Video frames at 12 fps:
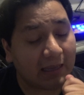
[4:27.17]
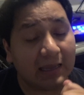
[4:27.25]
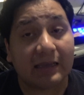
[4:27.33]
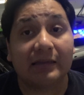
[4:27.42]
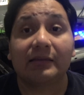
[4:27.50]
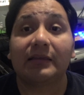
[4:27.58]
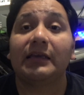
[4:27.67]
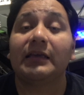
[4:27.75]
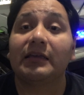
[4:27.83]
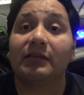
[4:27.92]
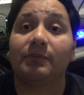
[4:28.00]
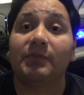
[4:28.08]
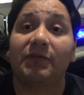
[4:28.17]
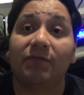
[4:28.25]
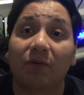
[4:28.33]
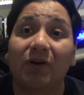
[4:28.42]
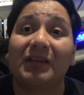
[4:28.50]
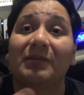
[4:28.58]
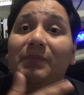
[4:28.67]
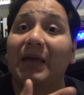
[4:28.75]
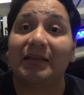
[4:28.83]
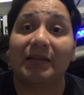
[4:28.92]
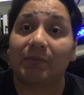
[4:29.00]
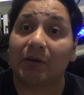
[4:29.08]
And the thing is, before this
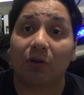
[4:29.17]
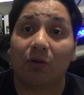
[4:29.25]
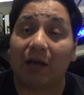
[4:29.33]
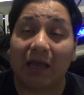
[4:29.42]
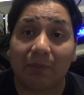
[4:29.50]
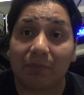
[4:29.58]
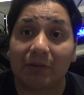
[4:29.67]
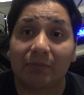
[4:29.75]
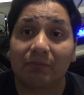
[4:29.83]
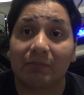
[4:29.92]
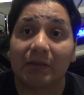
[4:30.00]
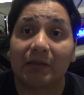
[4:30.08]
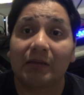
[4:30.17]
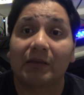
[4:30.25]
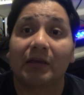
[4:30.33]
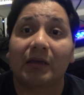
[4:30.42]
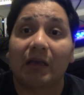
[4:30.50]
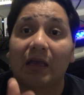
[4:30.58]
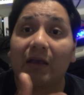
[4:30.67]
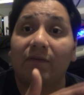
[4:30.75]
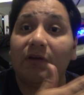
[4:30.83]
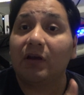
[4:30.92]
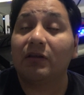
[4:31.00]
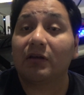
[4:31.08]
pandemic all happened,
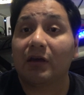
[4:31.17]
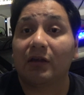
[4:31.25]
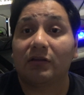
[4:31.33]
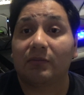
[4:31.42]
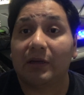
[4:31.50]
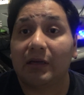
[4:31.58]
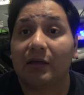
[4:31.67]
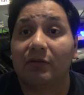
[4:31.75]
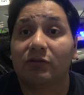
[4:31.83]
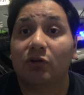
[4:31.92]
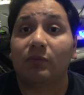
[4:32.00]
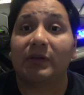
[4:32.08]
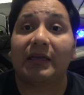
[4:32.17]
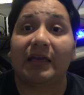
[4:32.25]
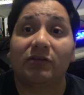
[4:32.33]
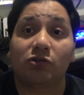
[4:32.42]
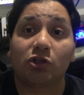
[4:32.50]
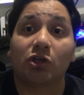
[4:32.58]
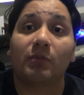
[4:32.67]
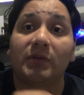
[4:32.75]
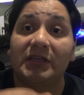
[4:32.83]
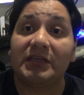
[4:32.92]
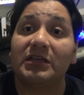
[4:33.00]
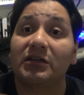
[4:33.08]
every other customer else told me it took them a
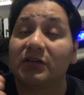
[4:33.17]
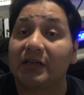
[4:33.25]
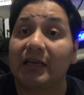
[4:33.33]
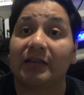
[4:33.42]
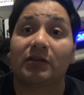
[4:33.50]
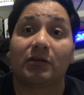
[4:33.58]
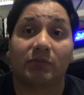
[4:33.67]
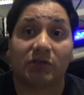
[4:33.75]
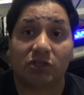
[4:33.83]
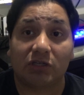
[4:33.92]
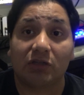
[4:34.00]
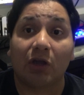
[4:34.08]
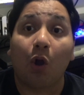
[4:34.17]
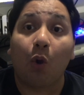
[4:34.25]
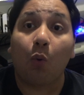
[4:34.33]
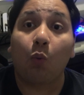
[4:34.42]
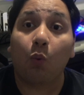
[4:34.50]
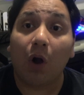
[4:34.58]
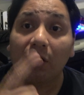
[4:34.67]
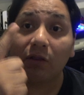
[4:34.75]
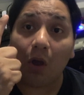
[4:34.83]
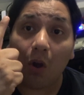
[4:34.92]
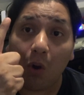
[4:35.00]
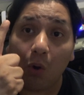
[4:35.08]
year to get their machine. 1
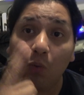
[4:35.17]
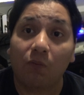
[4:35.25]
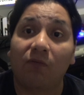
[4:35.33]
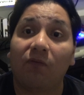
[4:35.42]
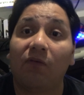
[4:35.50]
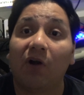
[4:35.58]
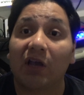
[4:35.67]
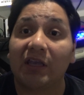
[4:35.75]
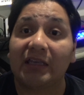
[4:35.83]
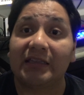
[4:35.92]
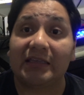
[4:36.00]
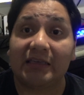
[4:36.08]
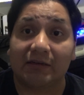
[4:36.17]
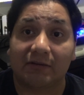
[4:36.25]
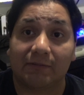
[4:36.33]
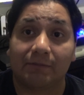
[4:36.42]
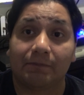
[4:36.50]
whole fucking year.